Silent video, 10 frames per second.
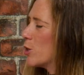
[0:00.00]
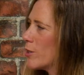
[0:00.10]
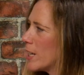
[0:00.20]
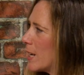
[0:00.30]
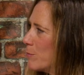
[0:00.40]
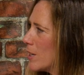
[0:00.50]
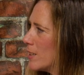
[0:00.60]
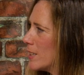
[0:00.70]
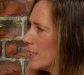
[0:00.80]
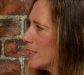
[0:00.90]
Strictly Come
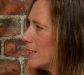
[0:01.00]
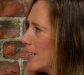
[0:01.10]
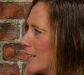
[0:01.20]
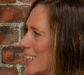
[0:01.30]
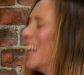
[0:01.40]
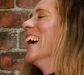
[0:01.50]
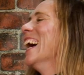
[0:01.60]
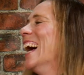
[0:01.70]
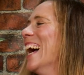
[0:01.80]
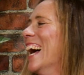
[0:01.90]
Dancing instead,
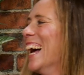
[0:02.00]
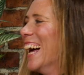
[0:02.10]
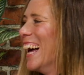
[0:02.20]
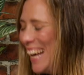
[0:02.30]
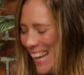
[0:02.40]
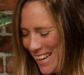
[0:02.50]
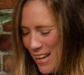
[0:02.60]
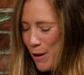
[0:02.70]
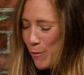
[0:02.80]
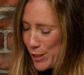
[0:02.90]

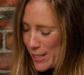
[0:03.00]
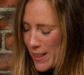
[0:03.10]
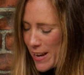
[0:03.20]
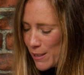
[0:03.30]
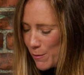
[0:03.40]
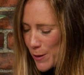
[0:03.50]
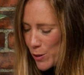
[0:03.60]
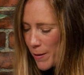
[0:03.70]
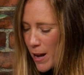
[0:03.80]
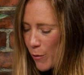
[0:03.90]
which is something else we've been
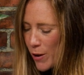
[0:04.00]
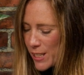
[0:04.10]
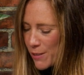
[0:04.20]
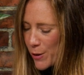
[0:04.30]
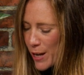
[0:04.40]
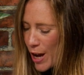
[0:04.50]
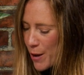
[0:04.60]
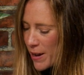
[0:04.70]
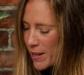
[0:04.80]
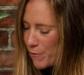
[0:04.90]
talking about. We asked everyone at
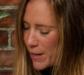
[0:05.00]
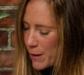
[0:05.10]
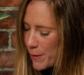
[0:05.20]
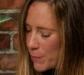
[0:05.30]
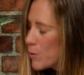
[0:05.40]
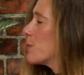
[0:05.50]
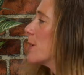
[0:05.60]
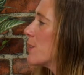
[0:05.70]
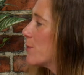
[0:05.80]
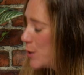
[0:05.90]
home how they're feeling about the
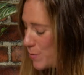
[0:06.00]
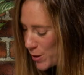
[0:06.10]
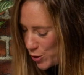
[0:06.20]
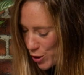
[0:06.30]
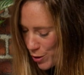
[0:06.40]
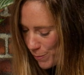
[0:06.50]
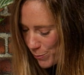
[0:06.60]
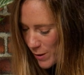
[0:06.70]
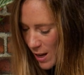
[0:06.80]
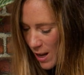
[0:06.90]
prospect of a new module.
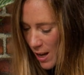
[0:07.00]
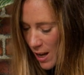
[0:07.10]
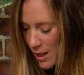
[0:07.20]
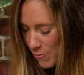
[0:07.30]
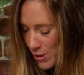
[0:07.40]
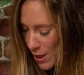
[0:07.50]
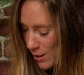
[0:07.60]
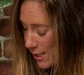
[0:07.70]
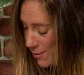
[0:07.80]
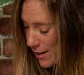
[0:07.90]
The
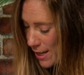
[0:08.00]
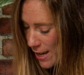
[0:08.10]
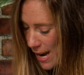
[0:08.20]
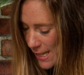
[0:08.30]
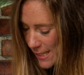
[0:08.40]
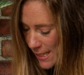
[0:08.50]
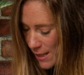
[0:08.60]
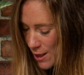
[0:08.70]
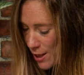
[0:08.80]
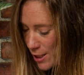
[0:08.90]
results are in, and
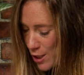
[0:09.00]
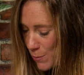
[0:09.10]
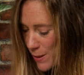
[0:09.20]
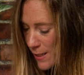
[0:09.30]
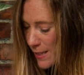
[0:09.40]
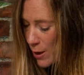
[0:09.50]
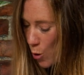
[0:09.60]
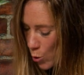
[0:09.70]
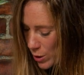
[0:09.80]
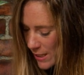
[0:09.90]
32% say
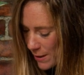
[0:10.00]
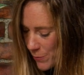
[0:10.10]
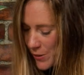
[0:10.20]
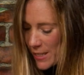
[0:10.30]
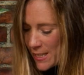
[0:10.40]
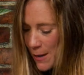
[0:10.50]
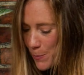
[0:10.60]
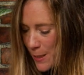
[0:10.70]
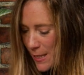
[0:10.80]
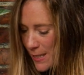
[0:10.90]
awesome,
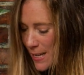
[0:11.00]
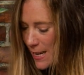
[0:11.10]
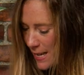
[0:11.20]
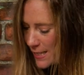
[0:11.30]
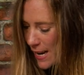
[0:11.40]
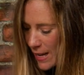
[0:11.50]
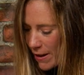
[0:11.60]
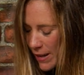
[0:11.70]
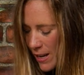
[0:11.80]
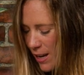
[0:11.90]
68% said let's get
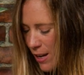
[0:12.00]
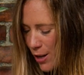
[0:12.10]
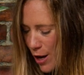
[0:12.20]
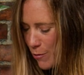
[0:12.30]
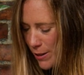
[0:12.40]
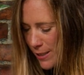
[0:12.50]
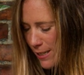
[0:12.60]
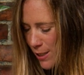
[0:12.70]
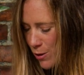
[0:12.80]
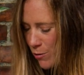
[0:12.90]
going. No one
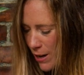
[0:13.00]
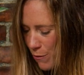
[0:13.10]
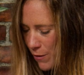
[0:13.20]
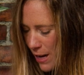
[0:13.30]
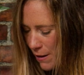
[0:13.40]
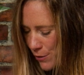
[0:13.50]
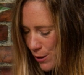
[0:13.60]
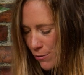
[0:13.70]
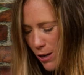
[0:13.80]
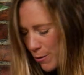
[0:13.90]
says all right if I have
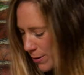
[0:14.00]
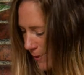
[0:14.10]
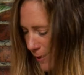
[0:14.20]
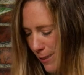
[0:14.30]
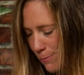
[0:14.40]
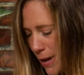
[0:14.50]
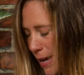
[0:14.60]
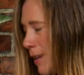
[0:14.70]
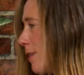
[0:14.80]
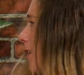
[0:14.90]
to, no one says may,
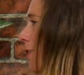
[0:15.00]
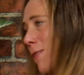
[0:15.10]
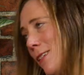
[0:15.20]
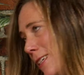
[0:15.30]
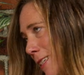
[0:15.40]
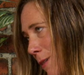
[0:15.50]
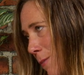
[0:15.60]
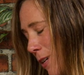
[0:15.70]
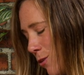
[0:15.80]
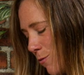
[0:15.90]
and no one says they're
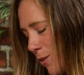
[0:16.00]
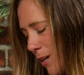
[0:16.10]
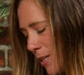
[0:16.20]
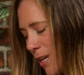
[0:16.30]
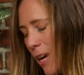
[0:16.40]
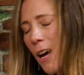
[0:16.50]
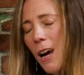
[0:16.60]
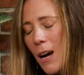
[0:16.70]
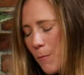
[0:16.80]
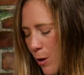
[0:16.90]
petrified.
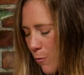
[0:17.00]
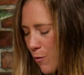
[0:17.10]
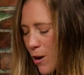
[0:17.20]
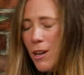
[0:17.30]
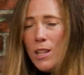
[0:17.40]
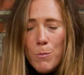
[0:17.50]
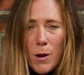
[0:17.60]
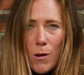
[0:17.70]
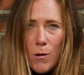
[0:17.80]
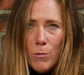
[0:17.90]
We've got another
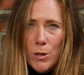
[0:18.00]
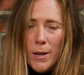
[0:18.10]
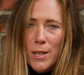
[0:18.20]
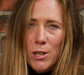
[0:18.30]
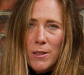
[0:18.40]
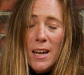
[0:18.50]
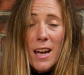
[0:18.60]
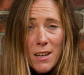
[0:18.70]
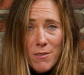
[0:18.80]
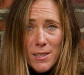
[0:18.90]
poll, which we're going to show at the
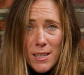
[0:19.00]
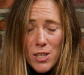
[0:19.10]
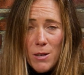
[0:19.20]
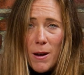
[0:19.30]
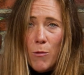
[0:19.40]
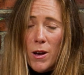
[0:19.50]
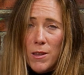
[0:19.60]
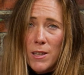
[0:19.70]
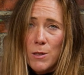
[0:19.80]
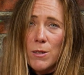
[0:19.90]
end of the session, about whether
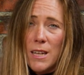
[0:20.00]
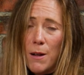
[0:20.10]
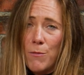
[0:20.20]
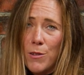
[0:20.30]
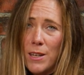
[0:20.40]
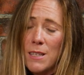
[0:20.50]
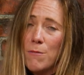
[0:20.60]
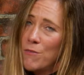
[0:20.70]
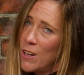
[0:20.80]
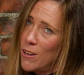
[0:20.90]
this was helpful. There's some
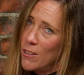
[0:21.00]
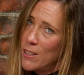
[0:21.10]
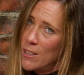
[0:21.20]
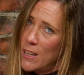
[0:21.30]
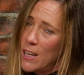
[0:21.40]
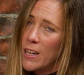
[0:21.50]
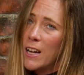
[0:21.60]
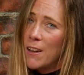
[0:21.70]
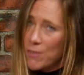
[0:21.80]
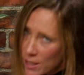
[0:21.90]
fun answers there. You're going to
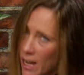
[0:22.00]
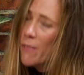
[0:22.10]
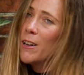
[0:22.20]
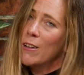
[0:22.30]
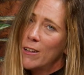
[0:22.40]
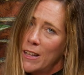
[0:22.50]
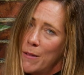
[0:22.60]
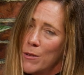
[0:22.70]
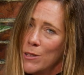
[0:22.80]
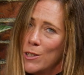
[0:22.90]
have to go and look at that
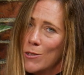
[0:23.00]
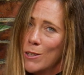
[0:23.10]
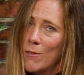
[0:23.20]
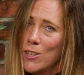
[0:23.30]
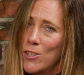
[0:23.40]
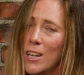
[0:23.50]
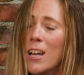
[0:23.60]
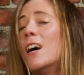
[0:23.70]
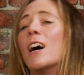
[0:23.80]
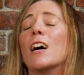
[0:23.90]
multi-choice question
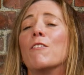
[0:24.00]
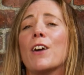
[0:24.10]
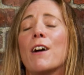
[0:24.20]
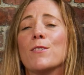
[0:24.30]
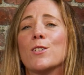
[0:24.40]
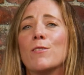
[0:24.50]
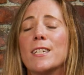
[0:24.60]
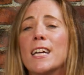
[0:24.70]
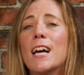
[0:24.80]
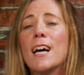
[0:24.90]
if you haven't already.